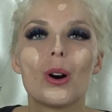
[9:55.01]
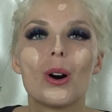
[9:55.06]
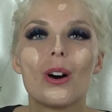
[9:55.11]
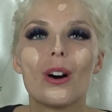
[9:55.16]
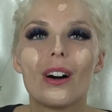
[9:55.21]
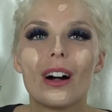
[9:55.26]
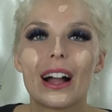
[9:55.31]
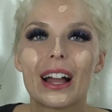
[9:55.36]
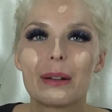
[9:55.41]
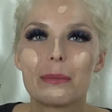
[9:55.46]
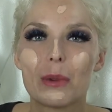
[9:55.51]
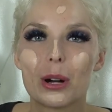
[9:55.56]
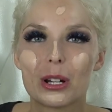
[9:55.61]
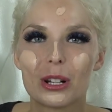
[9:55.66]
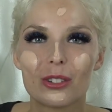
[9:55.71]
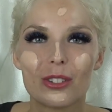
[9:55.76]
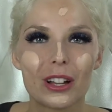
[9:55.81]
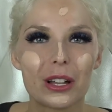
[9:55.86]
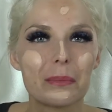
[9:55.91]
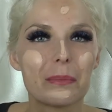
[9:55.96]
I'm on
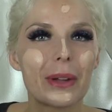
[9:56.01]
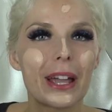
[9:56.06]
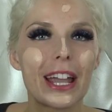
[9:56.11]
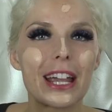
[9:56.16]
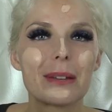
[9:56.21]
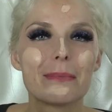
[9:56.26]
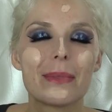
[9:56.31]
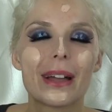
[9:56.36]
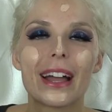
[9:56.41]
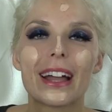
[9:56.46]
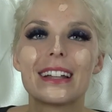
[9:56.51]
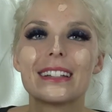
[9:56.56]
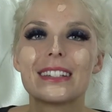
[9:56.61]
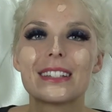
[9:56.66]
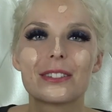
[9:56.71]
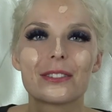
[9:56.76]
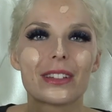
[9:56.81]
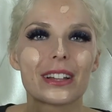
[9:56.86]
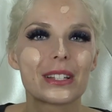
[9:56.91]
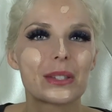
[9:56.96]
a lot of pain
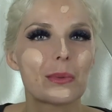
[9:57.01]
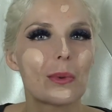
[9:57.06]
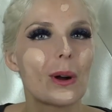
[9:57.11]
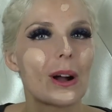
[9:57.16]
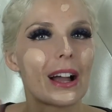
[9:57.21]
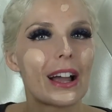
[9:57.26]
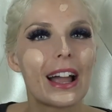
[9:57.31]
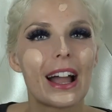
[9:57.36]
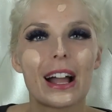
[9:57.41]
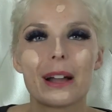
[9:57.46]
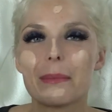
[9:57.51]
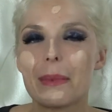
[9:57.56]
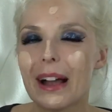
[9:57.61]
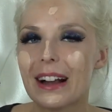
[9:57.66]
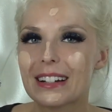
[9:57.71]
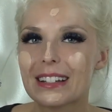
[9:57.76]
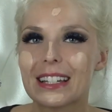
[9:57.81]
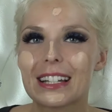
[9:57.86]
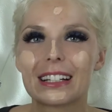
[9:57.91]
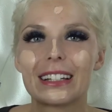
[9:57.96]
meds, so that's why I'm
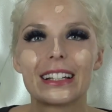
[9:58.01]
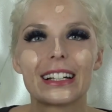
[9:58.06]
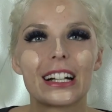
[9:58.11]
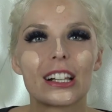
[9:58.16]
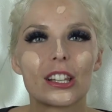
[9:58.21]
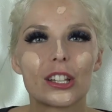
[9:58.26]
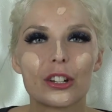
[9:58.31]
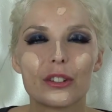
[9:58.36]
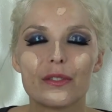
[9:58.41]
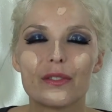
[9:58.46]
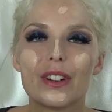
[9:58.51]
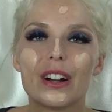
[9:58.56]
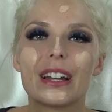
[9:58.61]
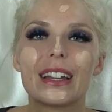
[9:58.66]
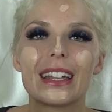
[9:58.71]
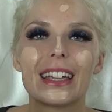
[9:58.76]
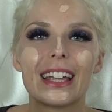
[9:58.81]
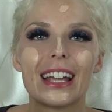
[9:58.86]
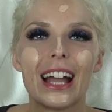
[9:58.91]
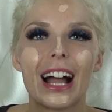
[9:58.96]
acting like a little
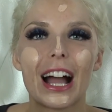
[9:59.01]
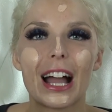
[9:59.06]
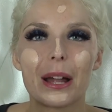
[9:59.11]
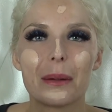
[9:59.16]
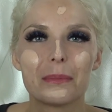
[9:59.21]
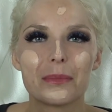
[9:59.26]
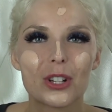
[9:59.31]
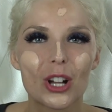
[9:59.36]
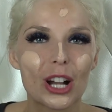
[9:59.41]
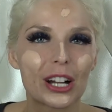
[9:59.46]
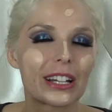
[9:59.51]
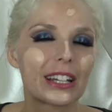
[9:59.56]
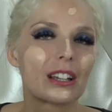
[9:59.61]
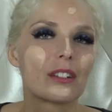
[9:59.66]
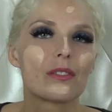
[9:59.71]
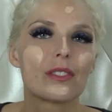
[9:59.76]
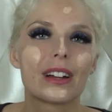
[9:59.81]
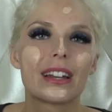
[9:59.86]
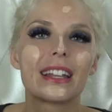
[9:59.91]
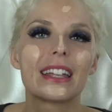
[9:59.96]
funny. I'm
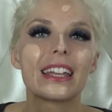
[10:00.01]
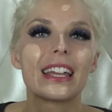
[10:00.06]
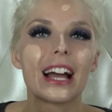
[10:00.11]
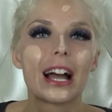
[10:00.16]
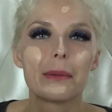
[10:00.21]
talking funny.